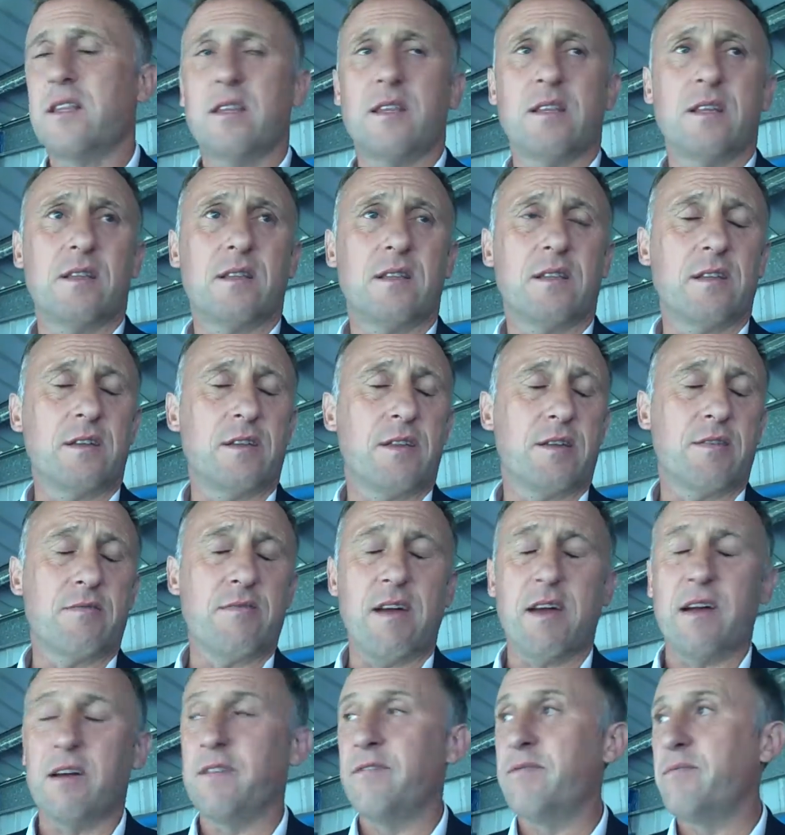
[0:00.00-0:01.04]
the
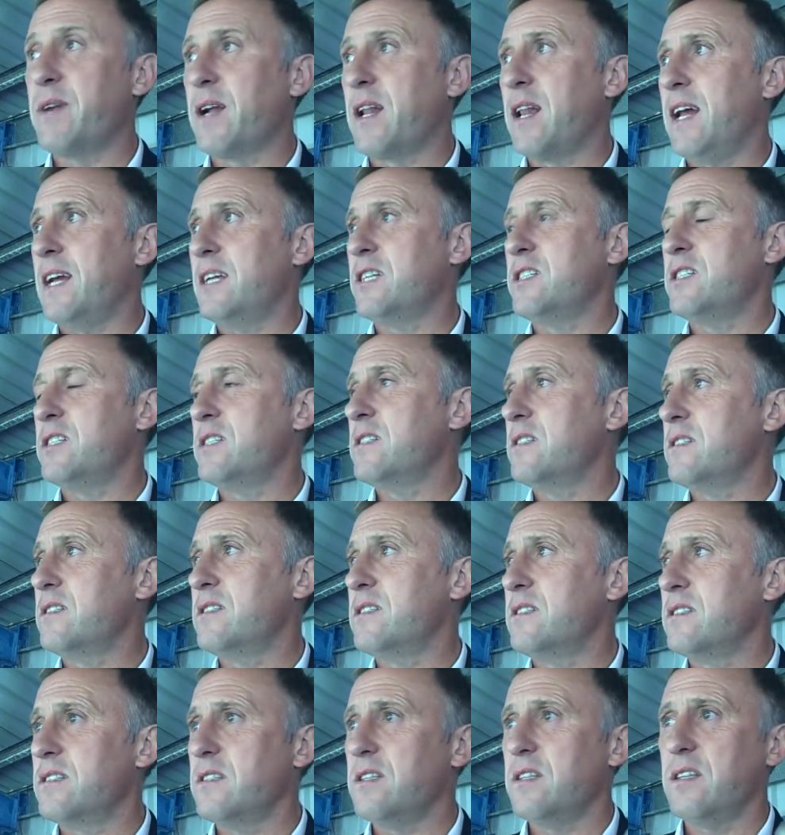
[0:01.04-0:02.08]
threat of McGlashan.
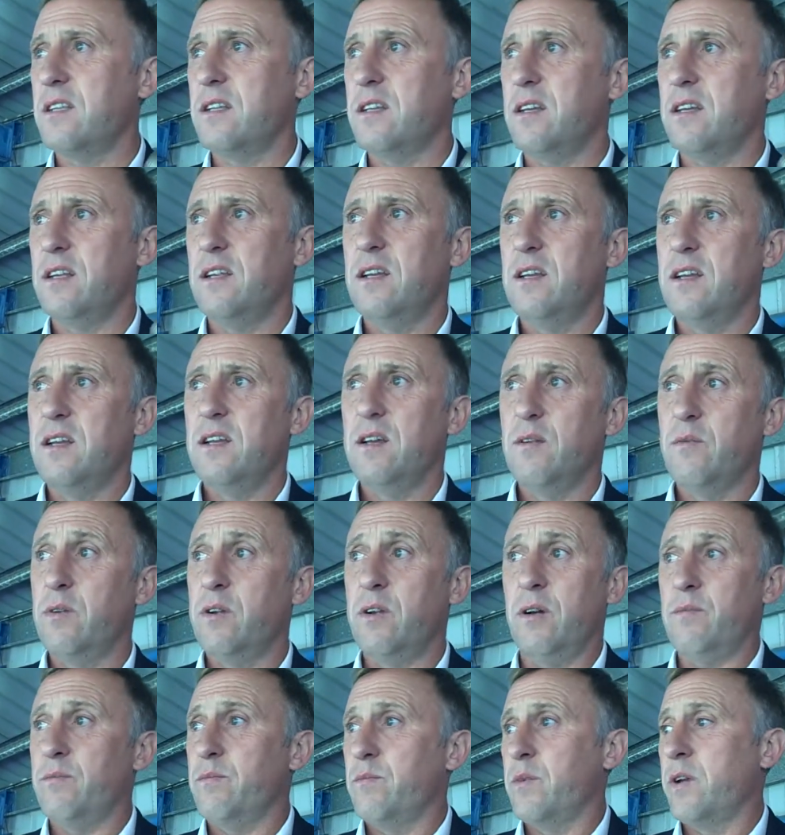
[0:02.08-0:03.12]

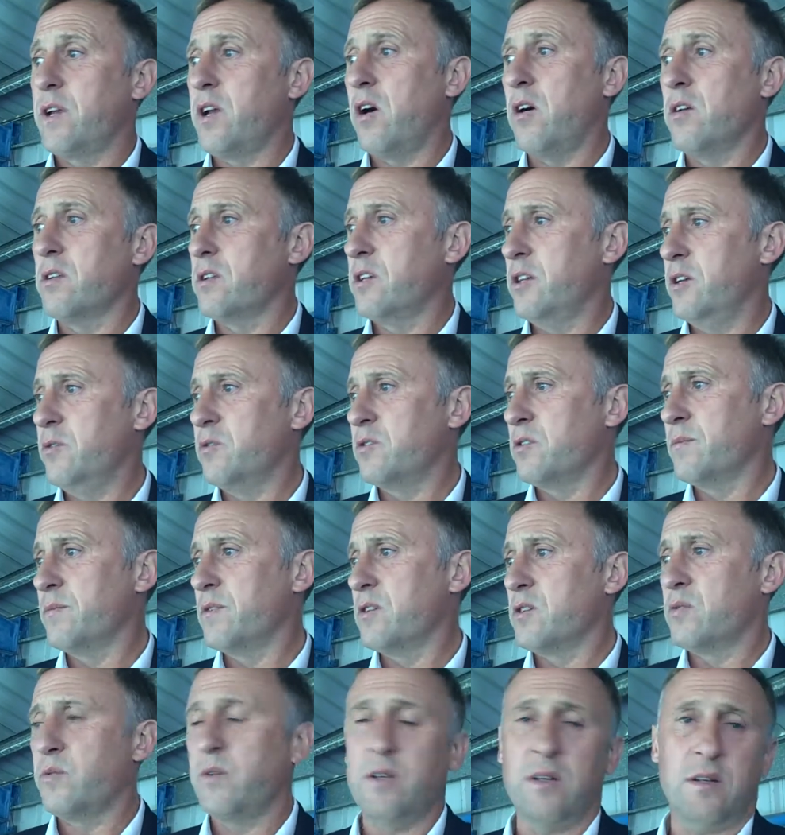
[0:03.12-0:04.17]
We can't use them
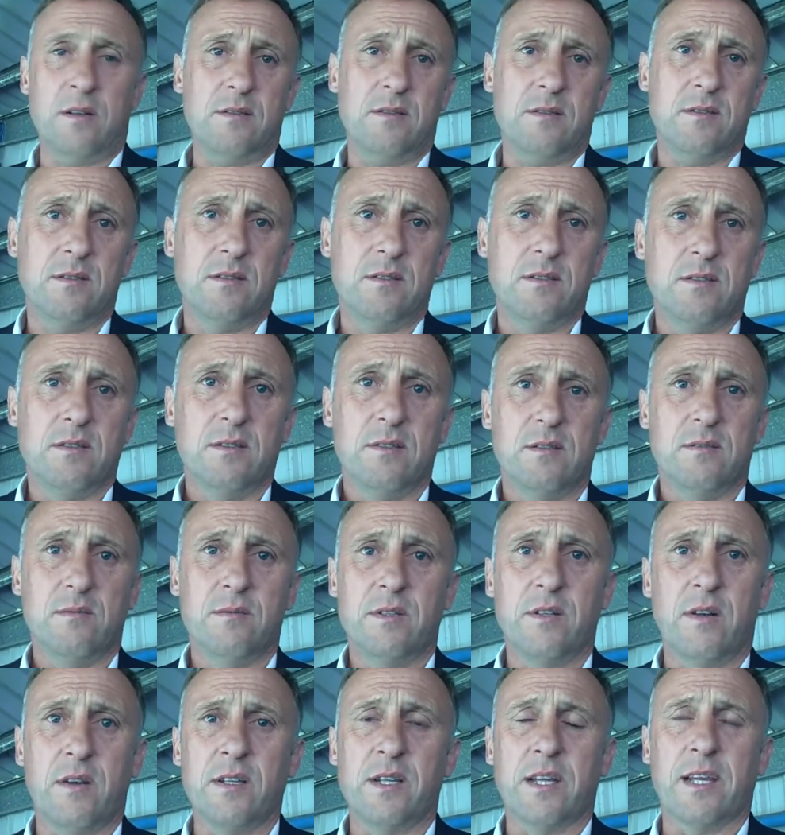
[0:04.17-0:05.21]
because we're not
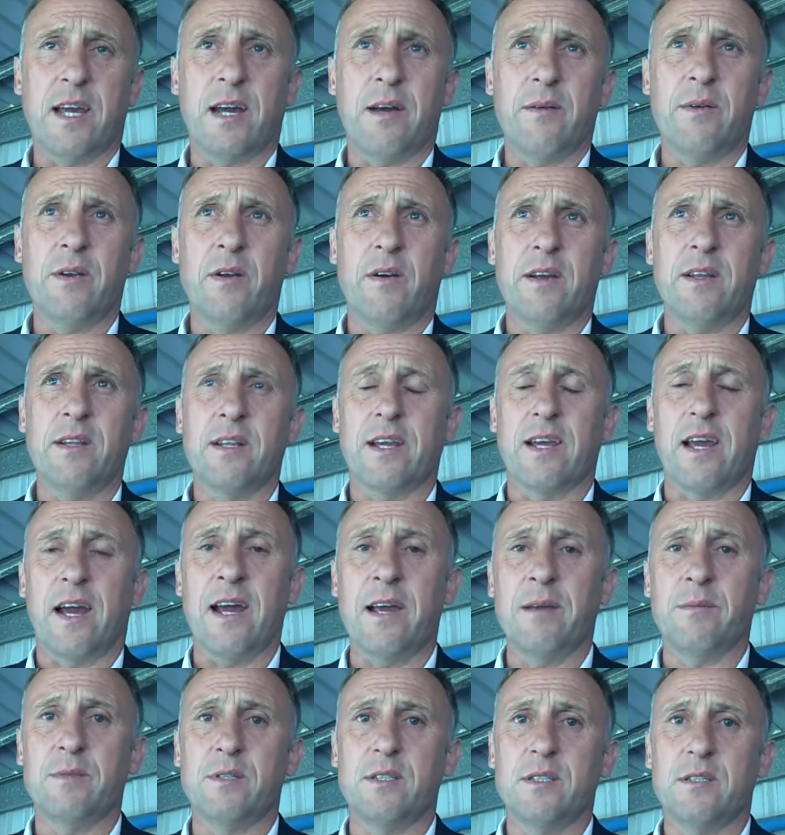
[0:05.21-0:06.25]
in the
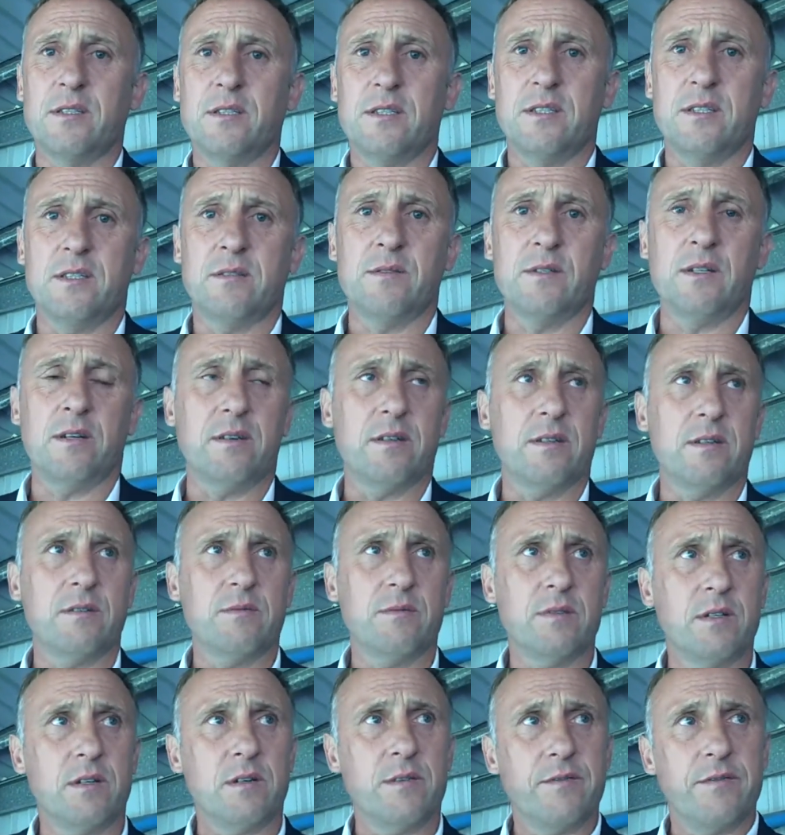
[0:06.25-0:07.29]
games. You know,
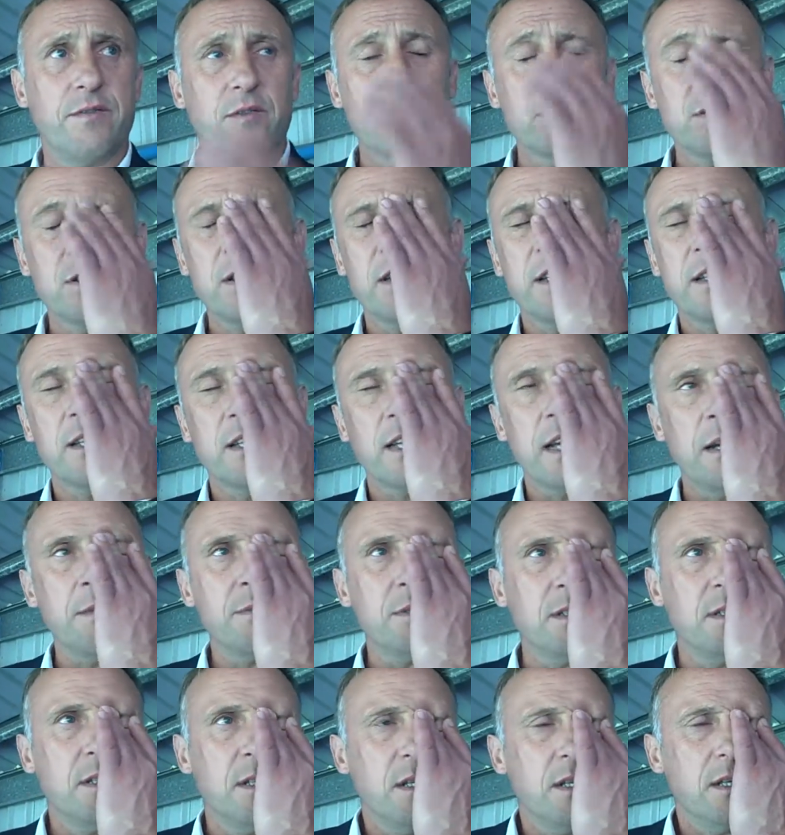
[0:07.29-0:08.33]
we're not unfortunately in the games.
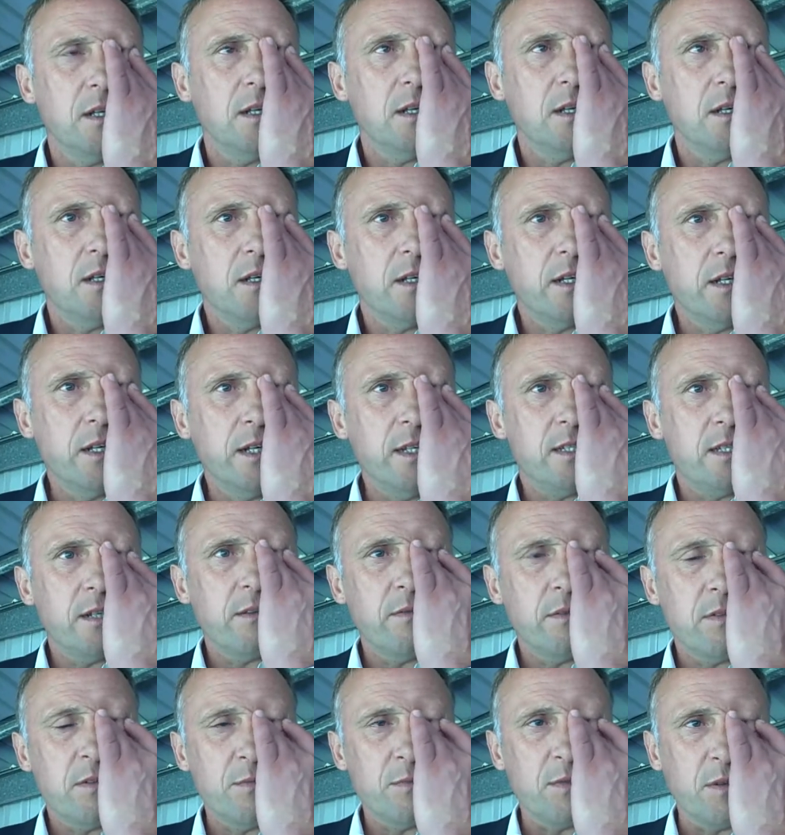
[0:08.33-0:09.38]
And
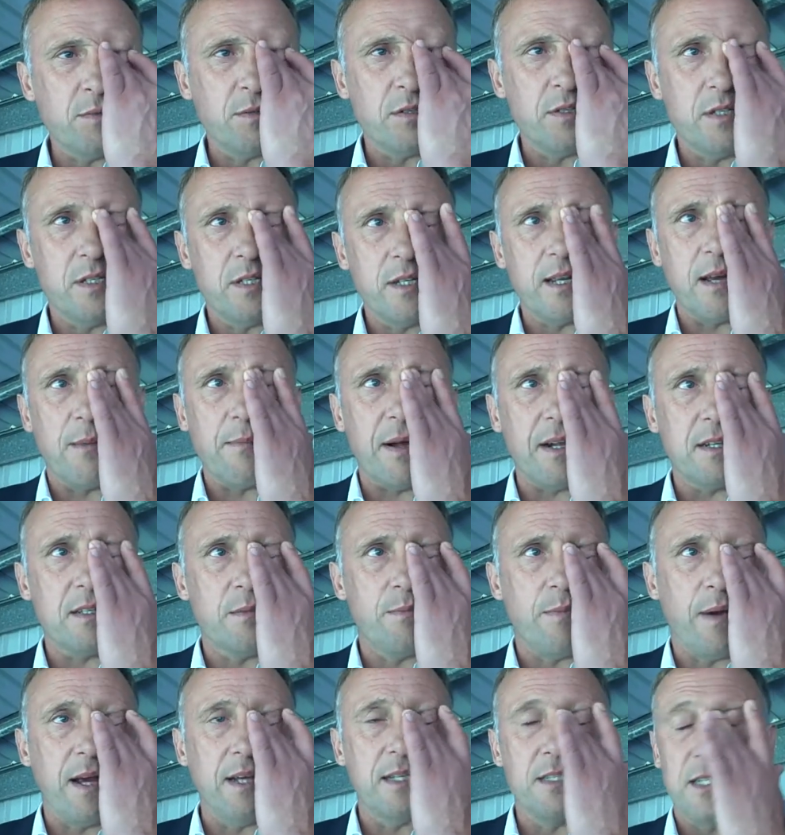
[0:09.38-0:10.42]
sometimes you need to get back to
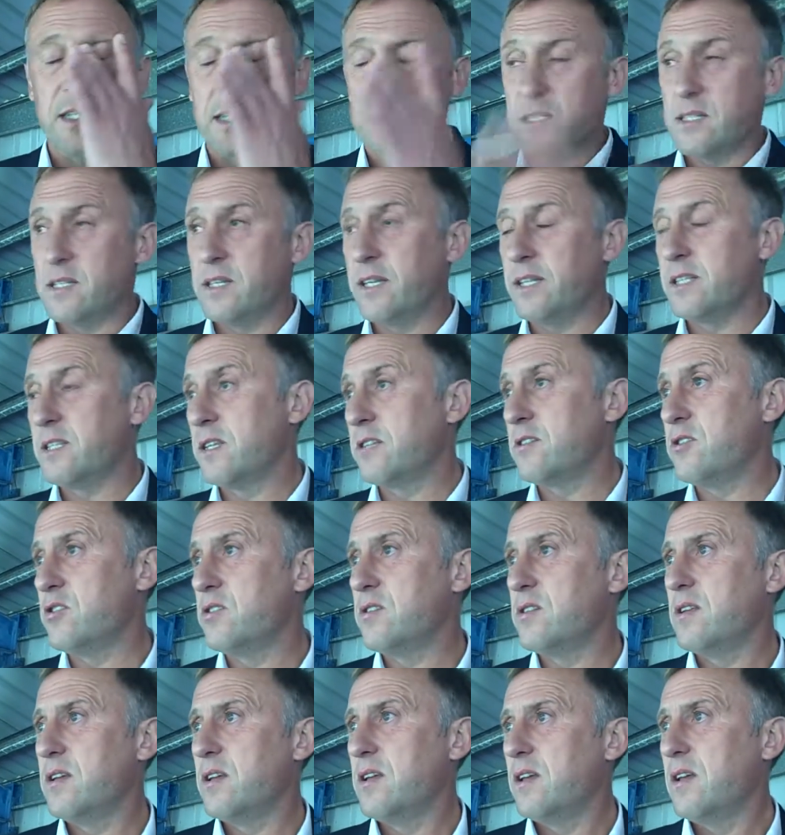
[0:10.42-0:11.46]
basics. Need to
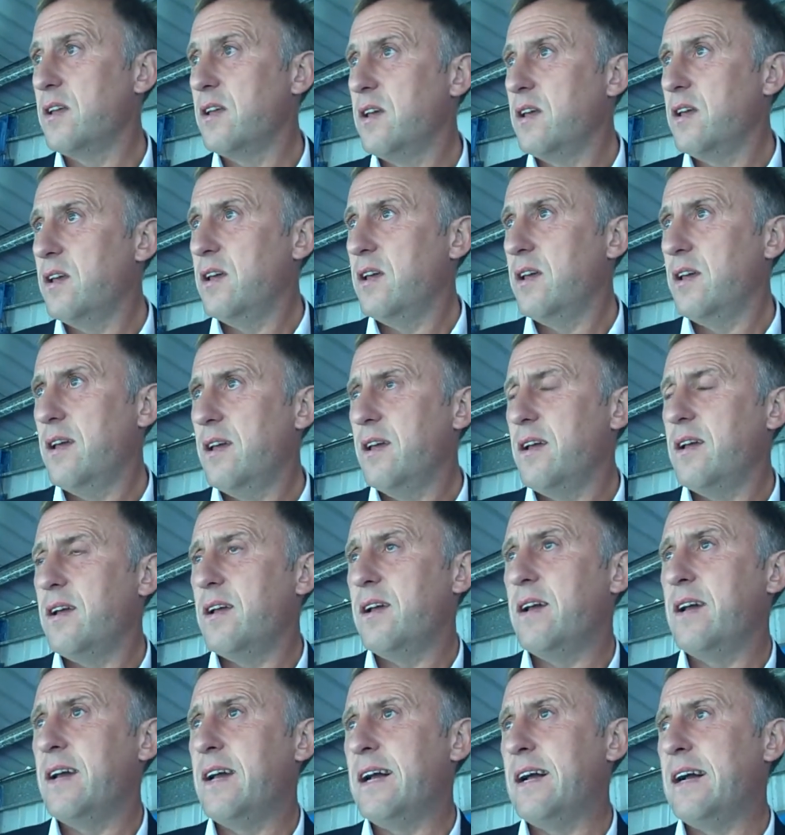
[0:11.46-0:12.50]
just.
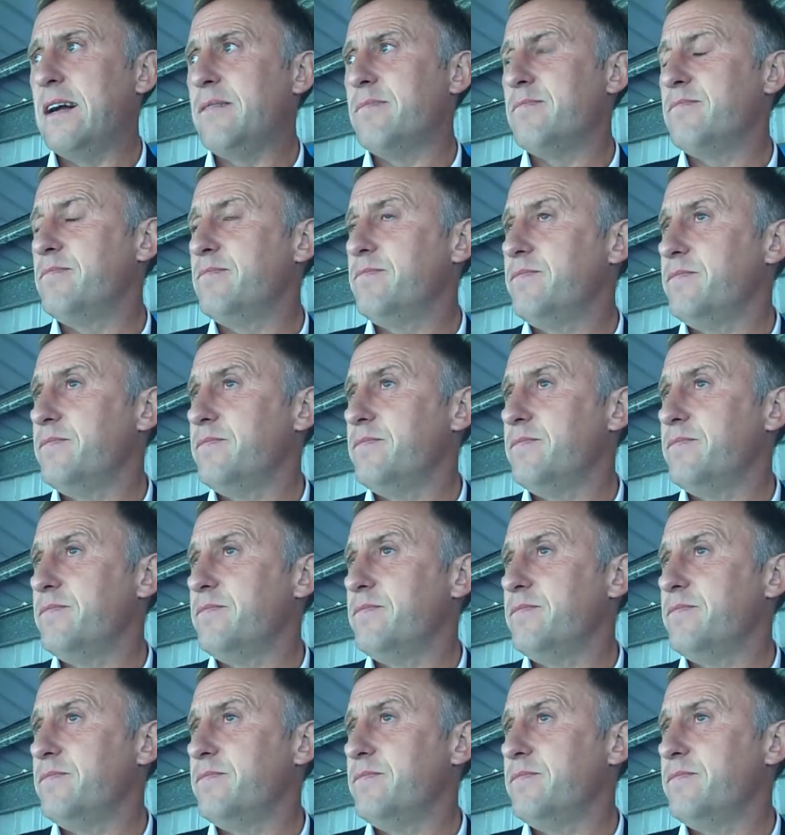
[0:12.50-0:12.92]
You